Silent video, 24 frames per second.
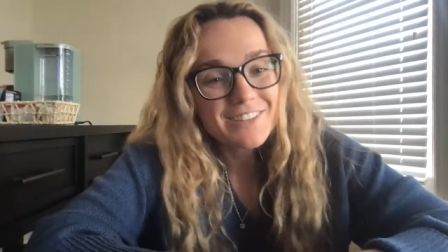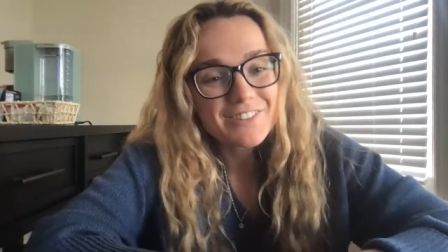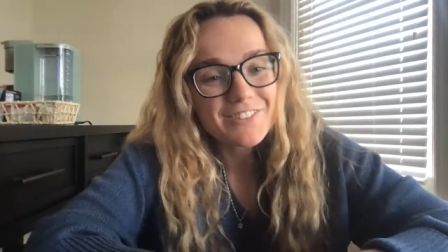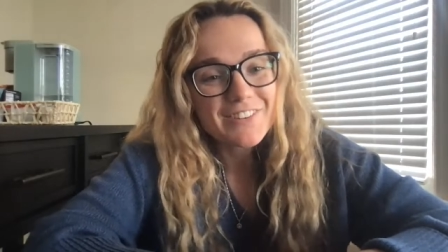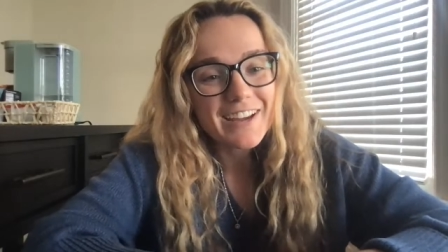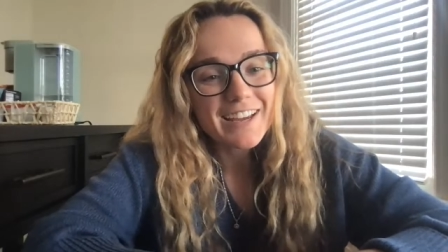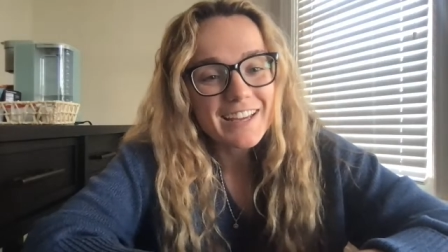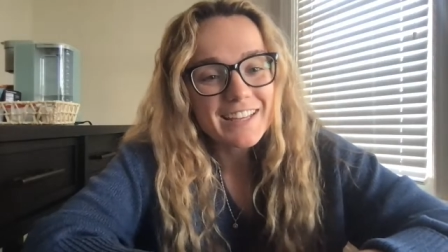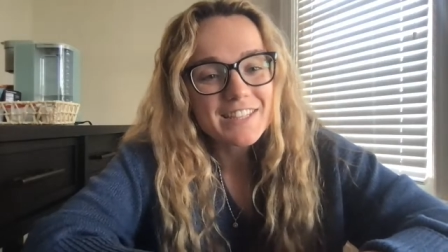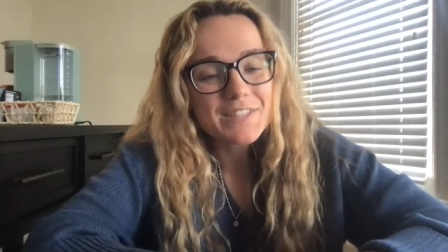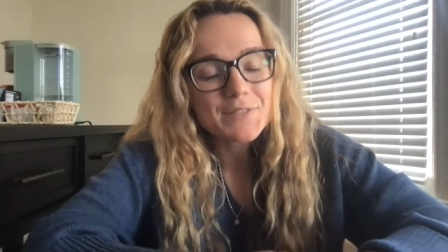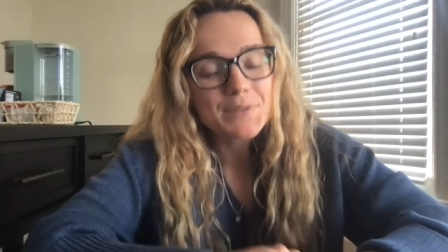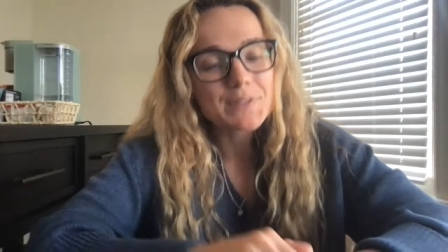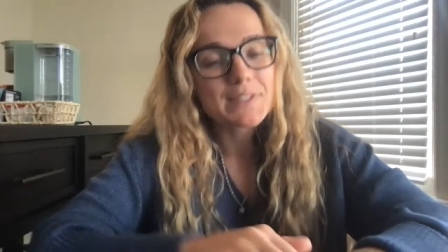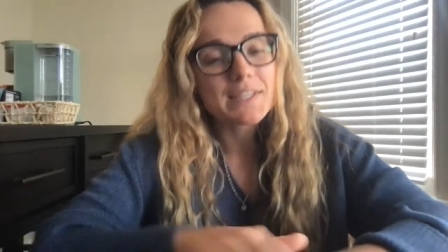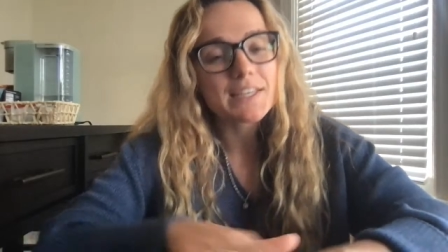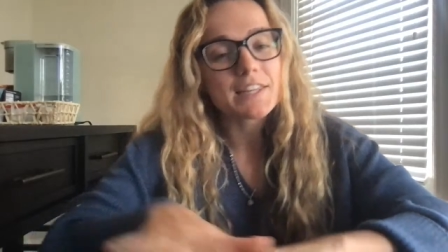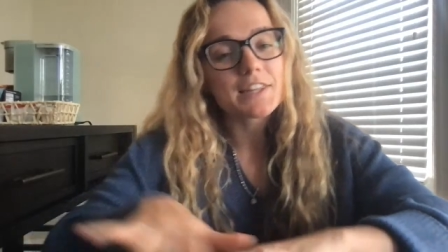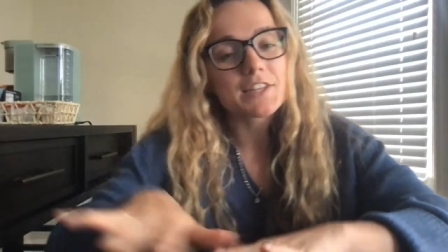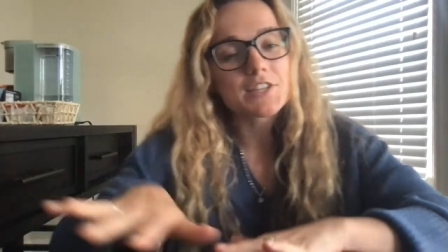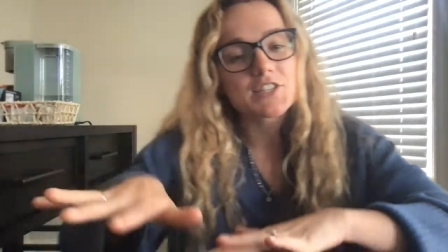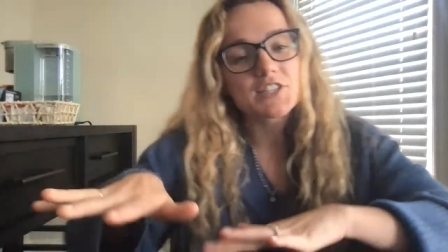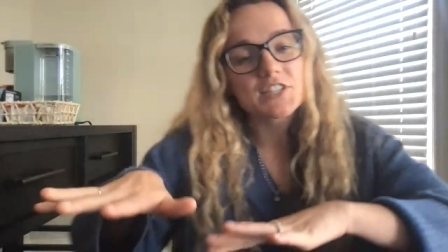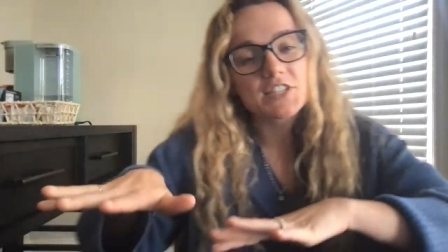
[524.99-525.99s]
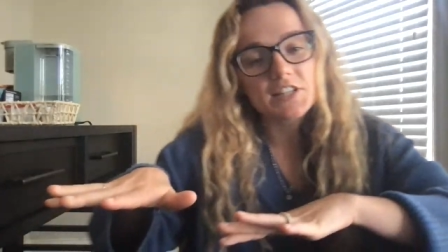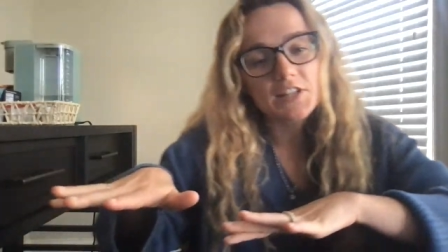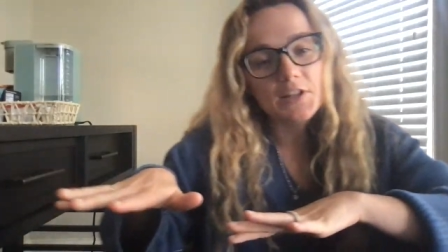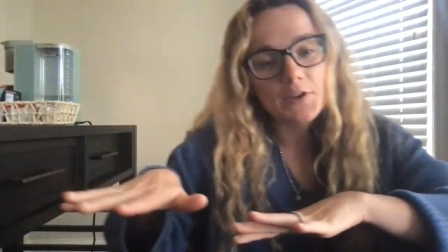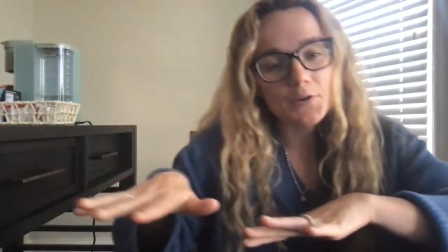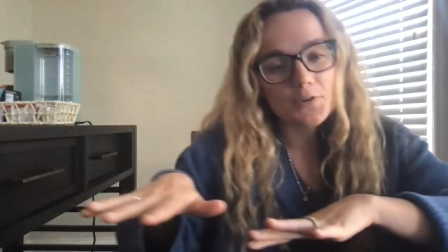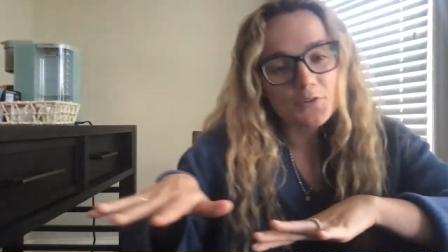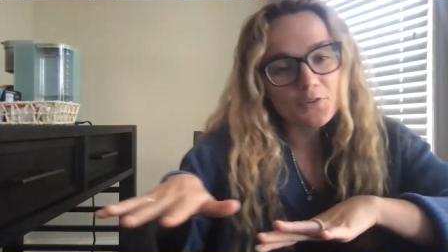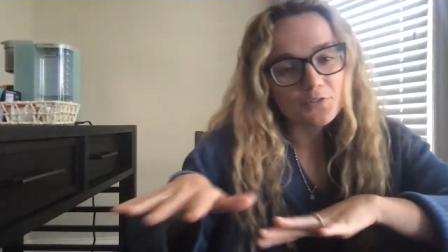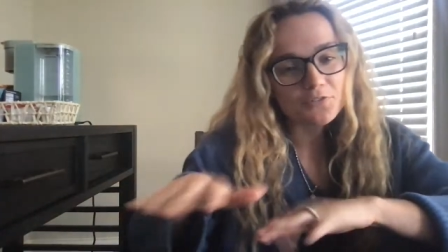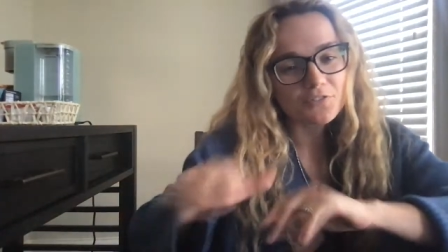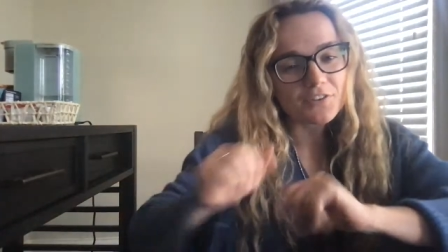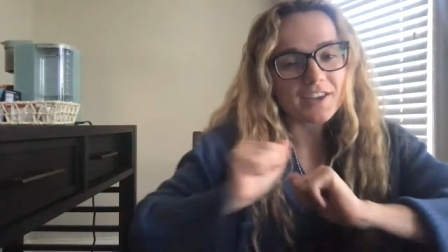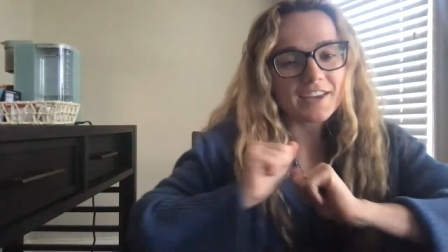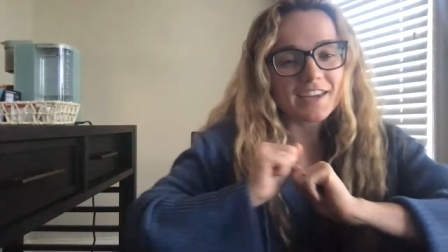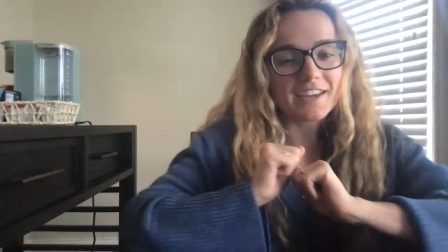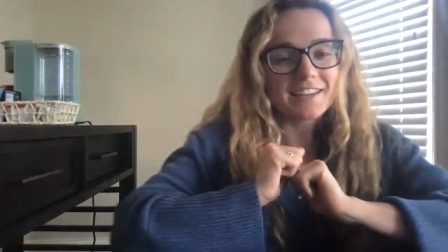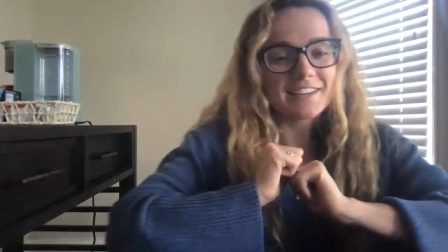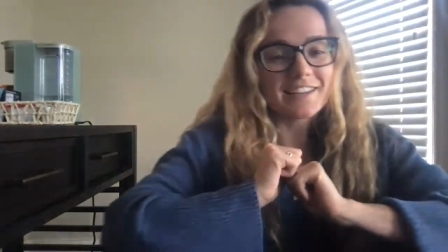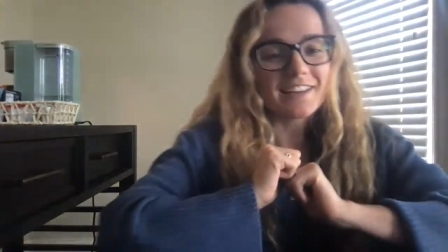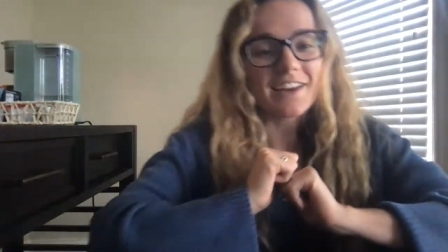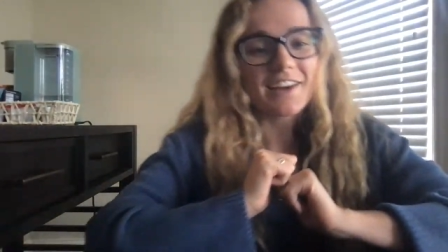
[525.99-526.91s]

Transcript: right? So it's like the slow fade.